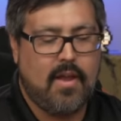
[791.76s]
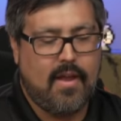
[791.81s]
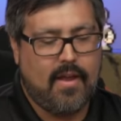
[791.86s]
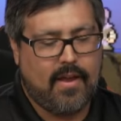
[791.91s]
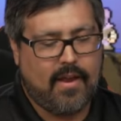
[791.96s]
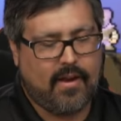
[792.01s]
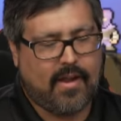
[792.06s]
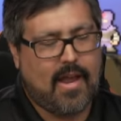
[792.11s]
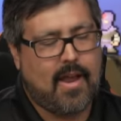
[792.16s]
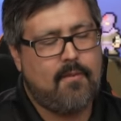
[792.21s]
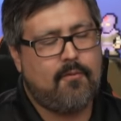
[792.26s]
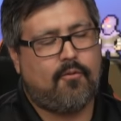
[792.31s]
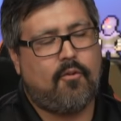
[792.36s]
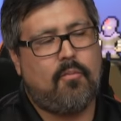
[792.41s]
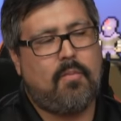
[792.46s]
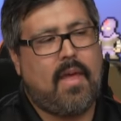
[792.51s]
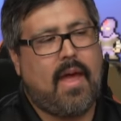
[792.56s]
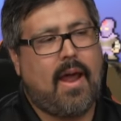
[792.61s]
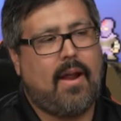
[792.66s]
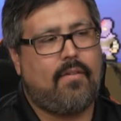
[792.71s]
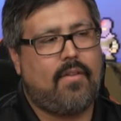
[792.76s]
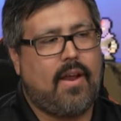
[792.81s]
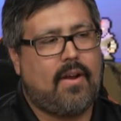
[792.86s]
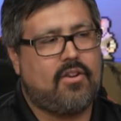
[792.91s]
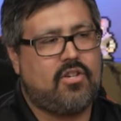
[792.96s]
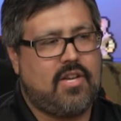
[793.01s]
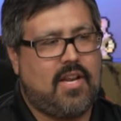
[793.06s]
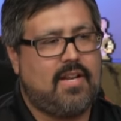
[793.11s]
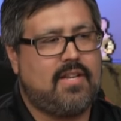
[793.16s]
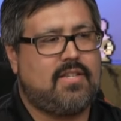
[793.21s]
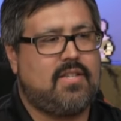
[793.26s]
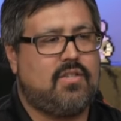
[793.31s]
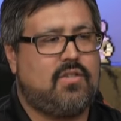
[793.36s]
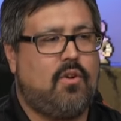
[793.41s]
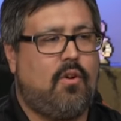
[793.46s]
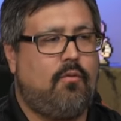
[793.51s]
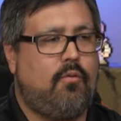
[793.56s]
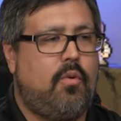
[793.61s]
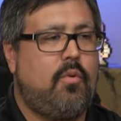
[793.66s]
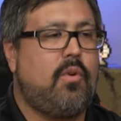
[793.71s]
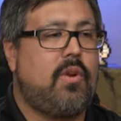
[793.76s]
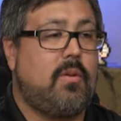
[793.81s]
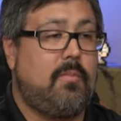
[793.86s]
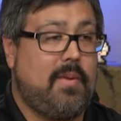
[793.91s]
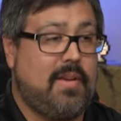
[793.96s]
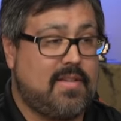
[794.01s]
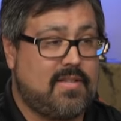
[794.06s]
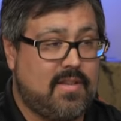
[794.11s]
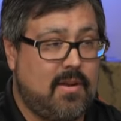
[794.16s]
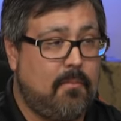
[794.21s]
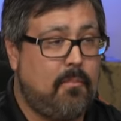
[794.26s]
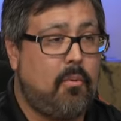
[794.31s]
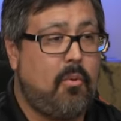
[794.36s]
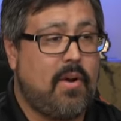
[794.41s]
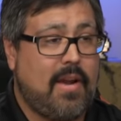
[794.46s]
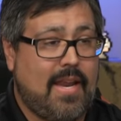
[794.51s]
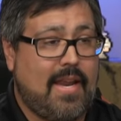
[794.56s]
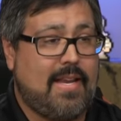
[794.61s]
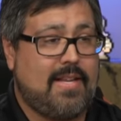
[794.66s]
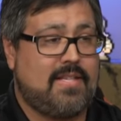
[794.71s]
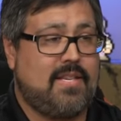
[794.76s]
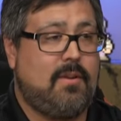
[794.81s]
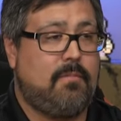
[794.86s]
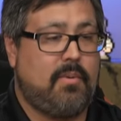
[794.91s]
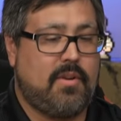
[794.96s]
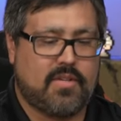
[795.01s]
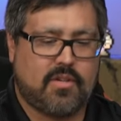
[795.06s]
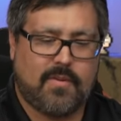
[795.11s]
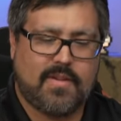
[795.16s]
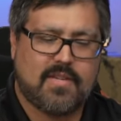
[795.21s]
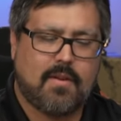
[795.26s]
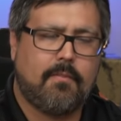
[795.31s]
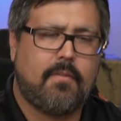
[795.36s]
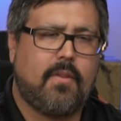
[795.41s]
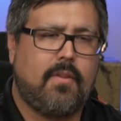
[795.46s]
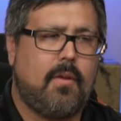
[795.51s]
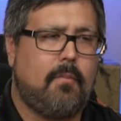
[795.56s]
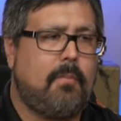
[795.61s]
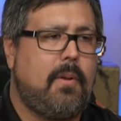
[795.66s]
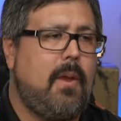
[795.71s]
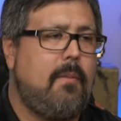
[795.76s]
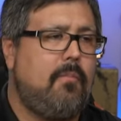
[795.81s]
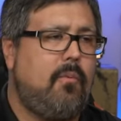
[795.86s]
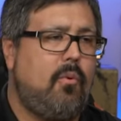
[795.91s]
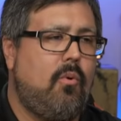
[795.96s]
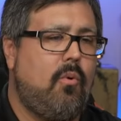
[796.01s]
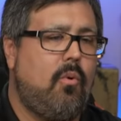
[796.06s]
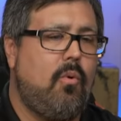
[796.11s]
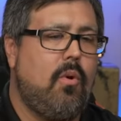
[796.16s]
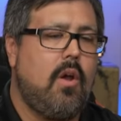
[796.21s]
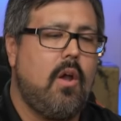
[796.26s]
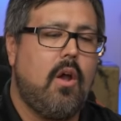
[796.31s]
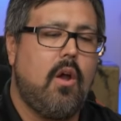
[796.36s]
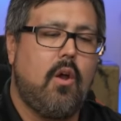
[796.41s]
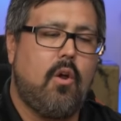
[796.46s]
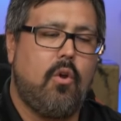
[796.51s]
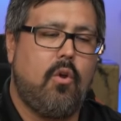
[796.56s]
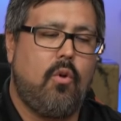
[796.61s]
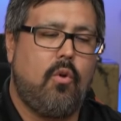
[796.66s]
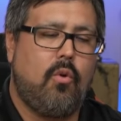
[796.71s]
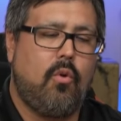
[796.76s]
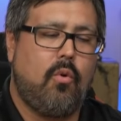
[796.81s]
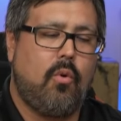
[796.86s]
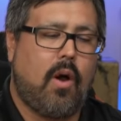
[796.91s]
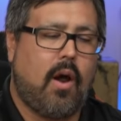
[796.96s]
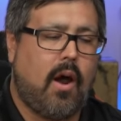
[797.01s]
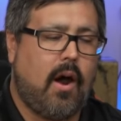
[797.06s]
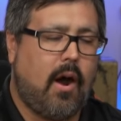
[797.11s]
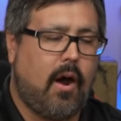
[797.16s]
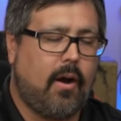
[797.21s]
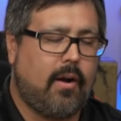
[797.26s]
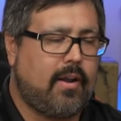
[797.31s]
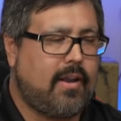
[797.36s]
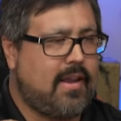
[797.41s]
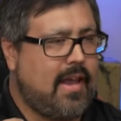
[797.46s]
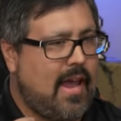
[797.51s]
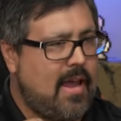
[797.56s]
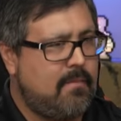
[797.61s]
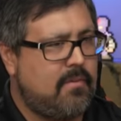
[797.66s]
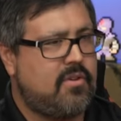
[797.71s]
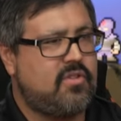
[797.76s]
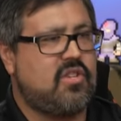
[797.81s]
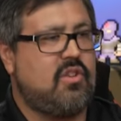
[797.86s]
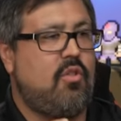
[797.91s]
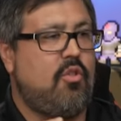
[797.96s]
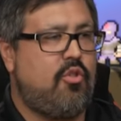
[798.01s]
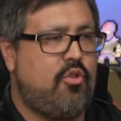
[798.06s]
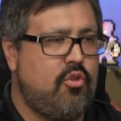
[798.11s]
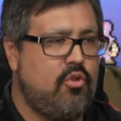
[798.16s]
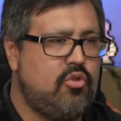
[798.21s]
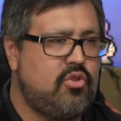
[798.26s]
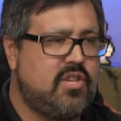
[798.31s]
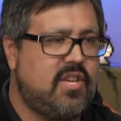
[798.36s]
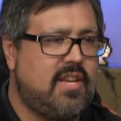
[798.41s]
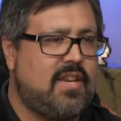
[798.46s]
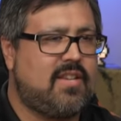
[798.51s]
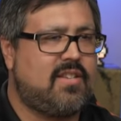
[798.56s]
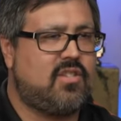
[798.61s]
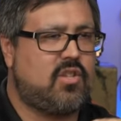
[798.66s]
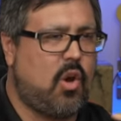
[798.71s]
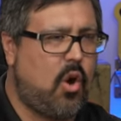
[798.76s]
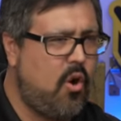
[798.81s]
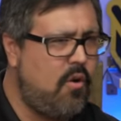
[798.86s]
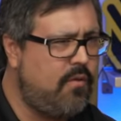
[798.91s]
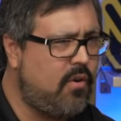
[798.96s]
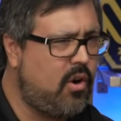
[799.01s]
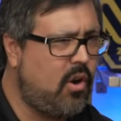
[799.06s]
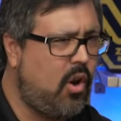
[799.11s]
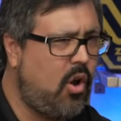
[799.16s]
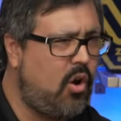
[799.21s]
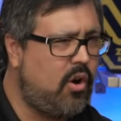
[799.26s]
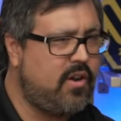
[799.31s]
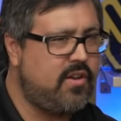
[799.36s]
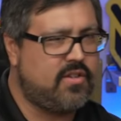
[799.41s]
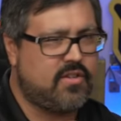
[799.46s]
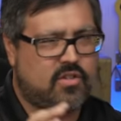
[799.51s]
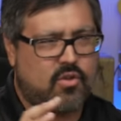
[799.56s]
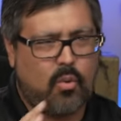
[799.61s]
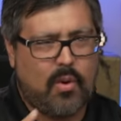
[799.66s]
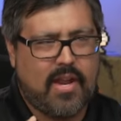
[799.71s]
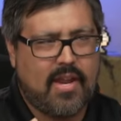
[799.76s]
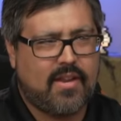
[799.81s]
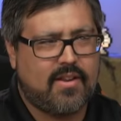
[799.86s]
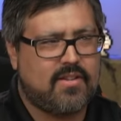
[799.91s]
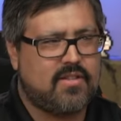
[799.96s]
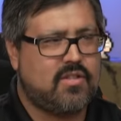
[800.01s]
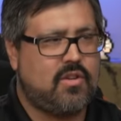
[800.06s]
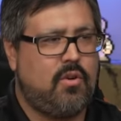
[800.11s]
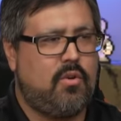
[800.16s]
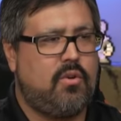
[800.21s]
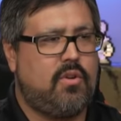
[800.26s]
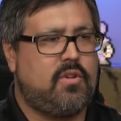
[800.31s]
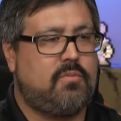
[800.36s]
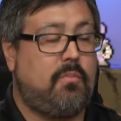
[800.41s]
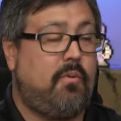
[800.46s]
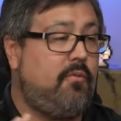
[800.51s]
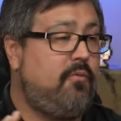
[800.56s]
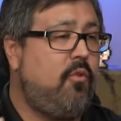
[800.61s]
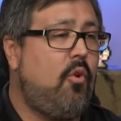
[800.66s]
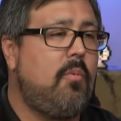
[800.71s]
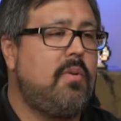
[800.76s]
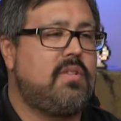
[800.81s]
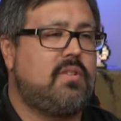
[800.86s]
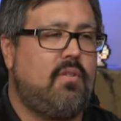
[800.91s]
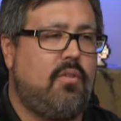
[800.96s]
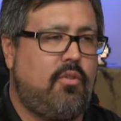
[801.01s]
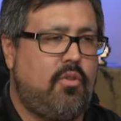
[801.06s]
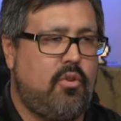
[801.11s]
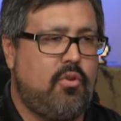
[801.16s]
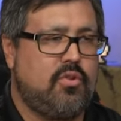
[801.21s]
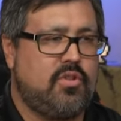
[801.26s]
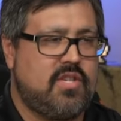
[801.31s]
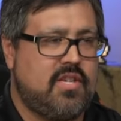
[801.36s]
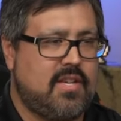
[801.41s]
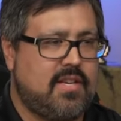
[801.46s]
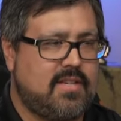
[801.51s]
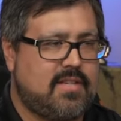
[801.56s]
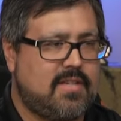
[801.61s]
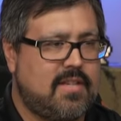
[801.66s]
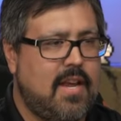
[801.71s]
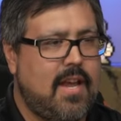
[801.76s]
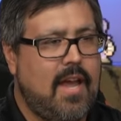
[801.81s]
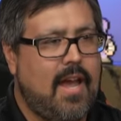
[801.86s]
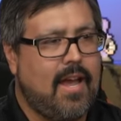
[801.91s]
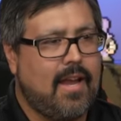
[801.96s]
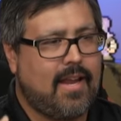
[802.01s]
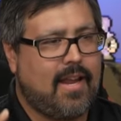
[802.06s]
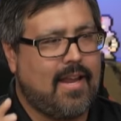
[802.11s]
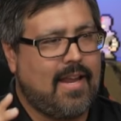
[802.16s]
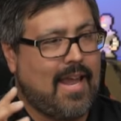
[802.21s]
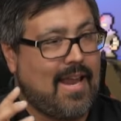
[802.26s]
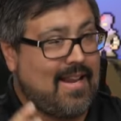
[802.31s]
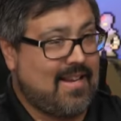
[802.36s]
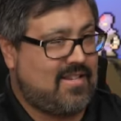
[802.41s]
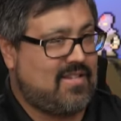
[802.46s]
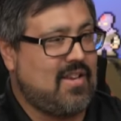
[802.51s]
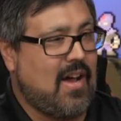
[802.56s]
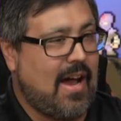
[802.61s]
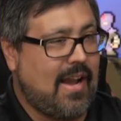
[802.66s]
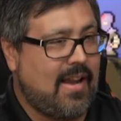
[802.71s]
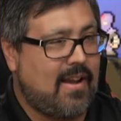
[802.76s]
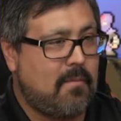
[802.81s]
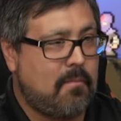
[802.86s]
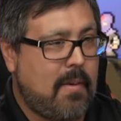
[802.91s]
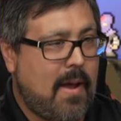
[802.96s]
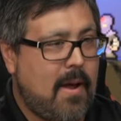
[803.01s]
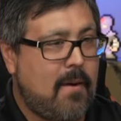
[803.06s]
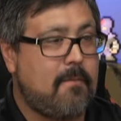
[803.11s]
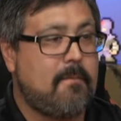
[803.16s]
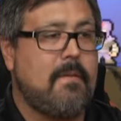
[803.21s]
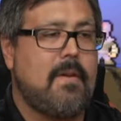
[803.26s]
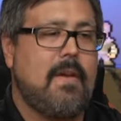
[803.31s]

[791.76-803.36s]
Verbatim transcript: it came from that, that genesis of we want it to be simple and easy, but it's gonna be something that people who are gamers, enthusiasts, overclockers, tweakers, tuners, performance enthusiasts can get excited about